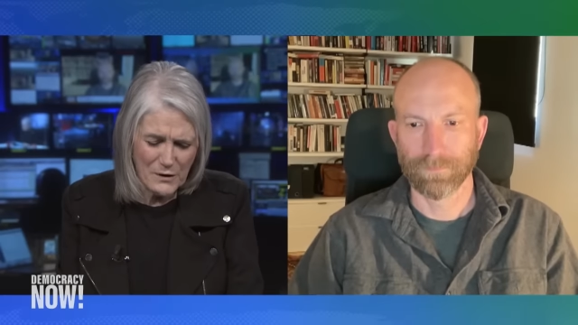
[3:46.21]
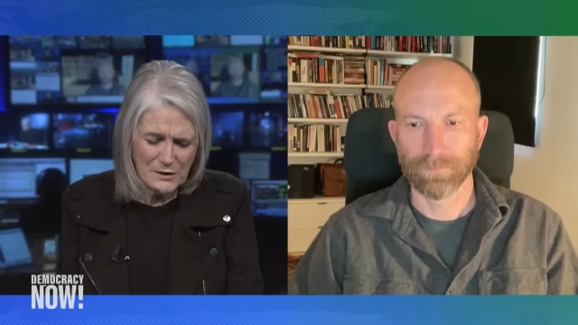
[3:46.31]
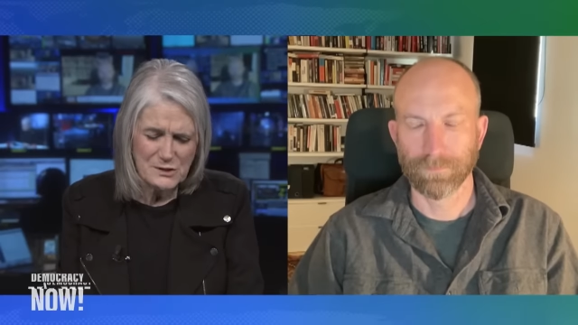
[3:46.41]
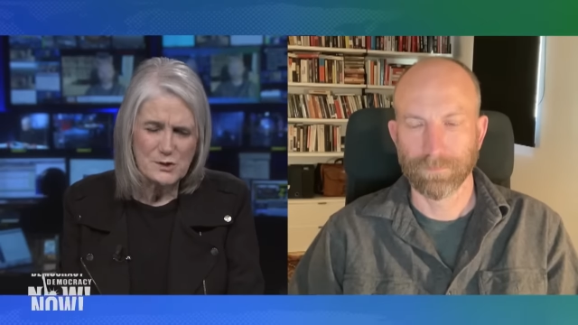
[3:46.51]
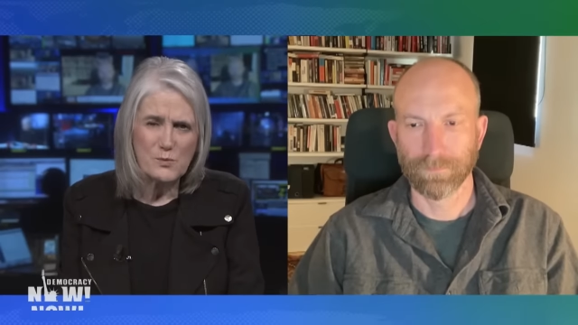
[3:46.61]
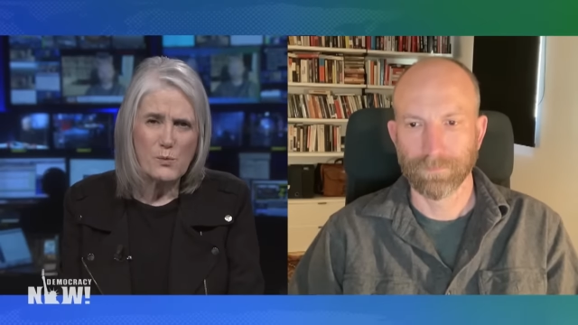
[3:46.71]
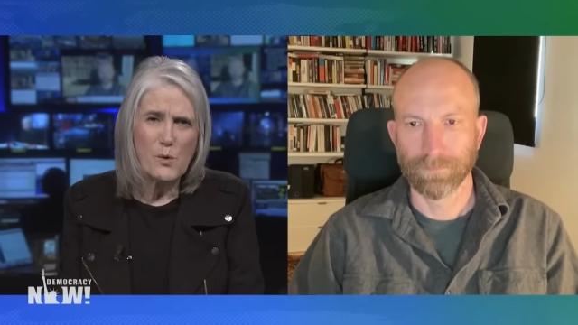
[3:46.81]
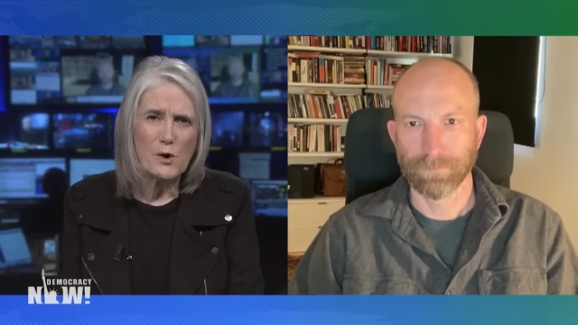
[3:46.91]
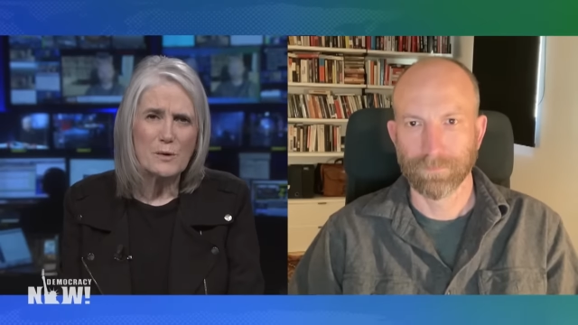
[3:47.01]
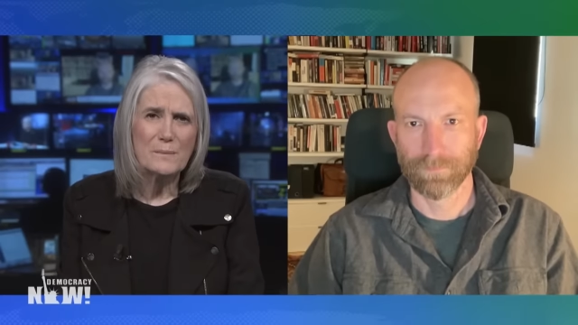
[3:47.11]
Speaker 1: a
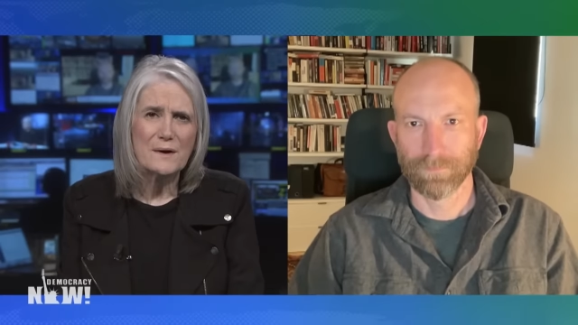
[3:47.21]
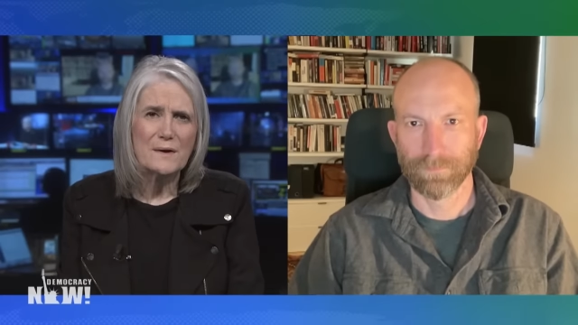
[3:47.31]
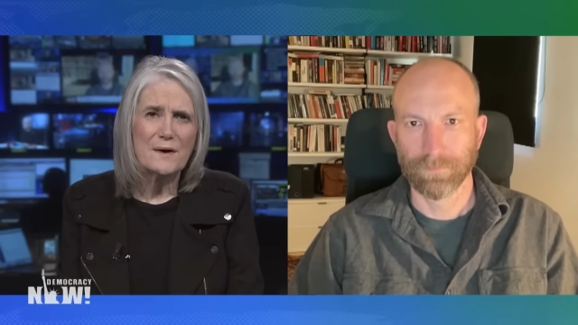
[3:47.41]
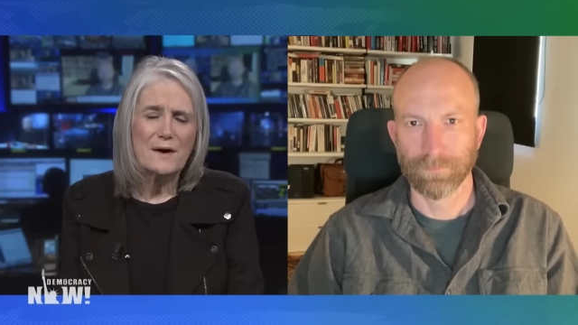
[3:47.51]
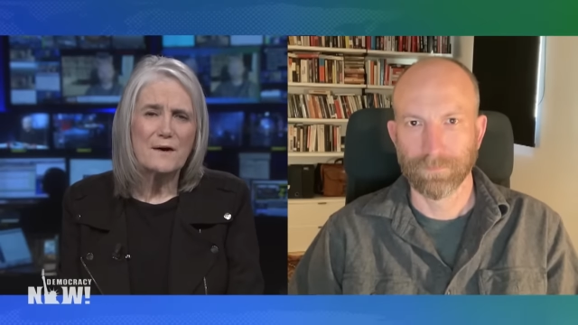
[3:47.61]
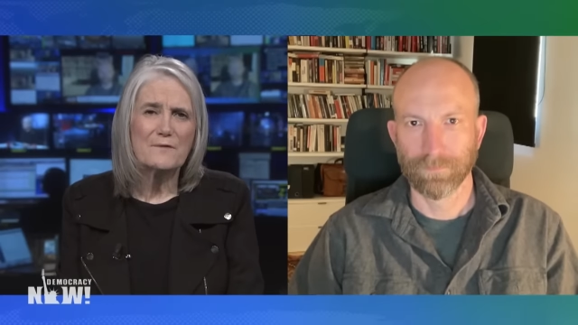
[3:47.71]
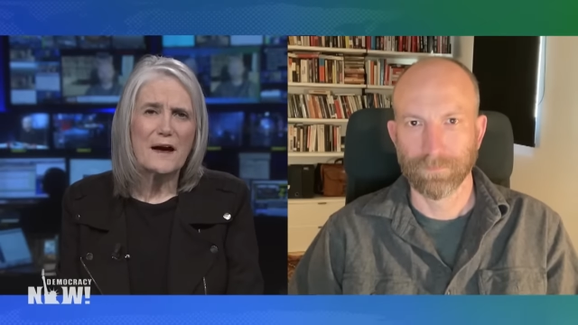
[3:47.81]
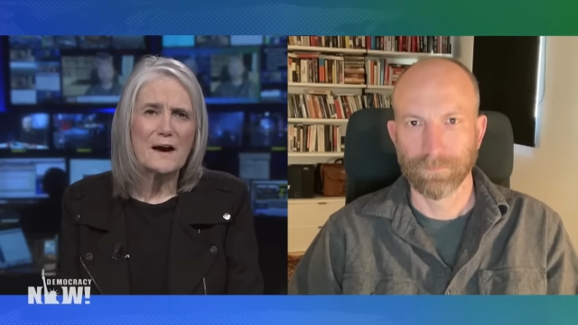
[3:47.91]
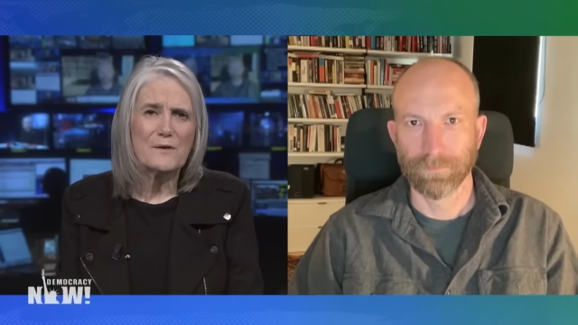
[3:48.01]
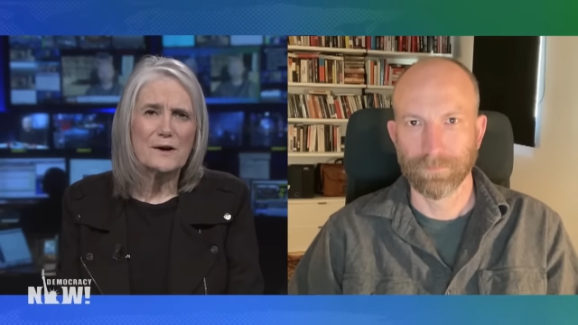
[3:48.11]
swarm of
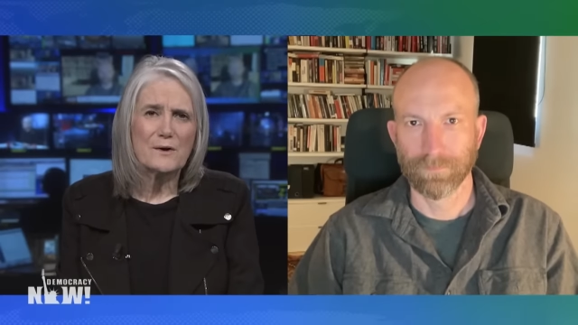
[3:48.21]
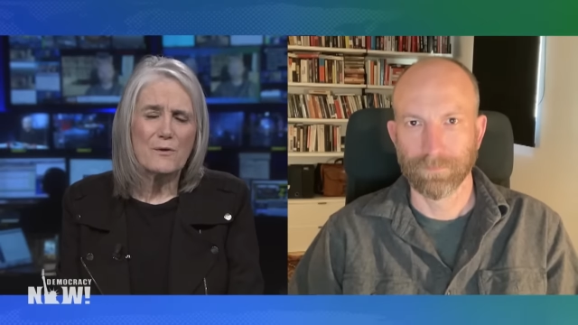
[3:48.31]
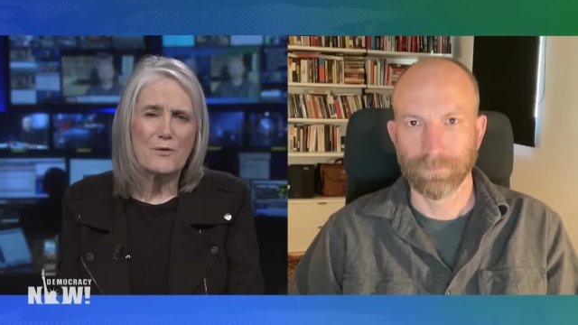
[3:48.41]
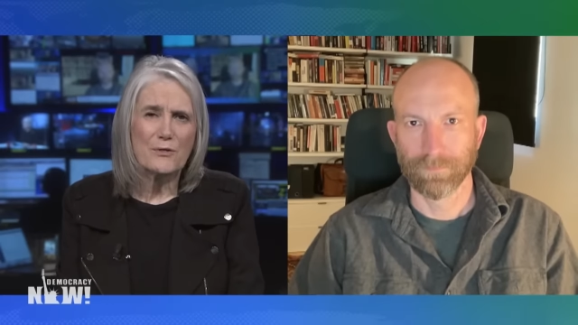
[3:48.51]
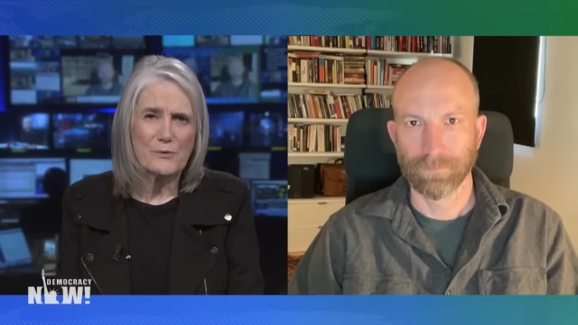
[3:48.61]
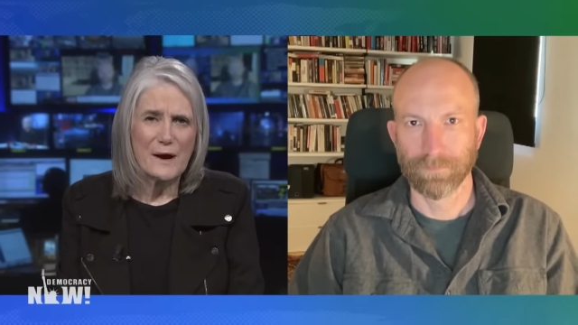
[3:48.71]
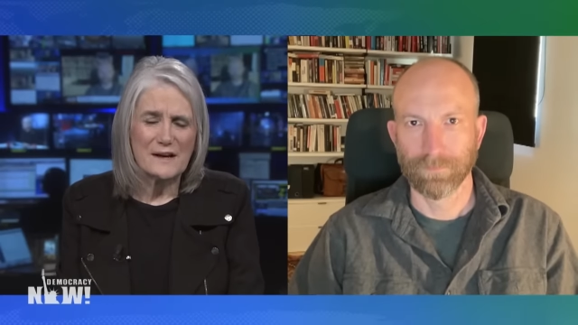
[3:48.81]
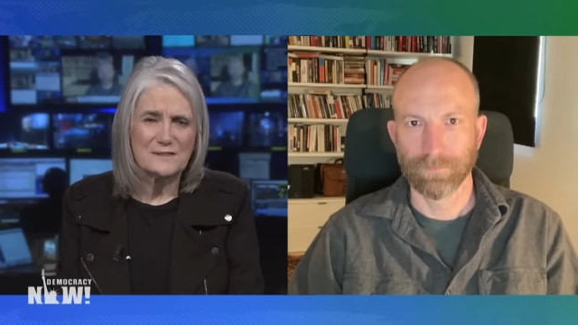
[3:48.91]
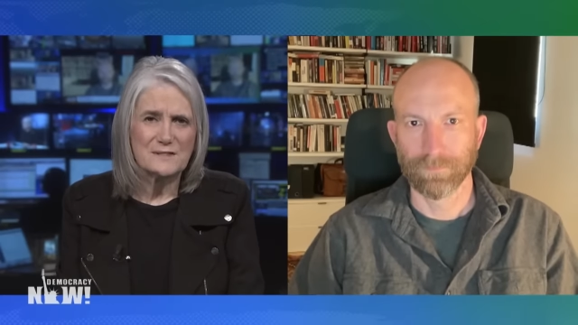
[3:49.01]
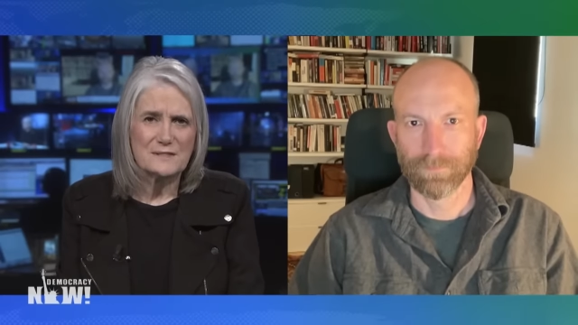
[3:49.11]
aerial
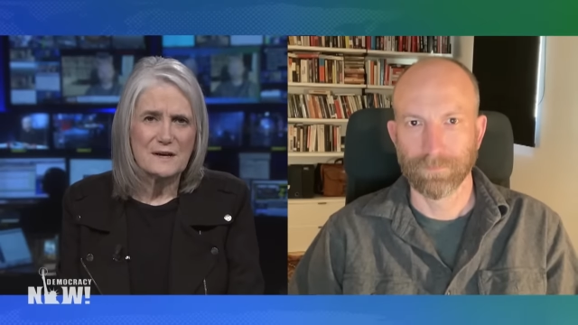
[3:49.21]
threats.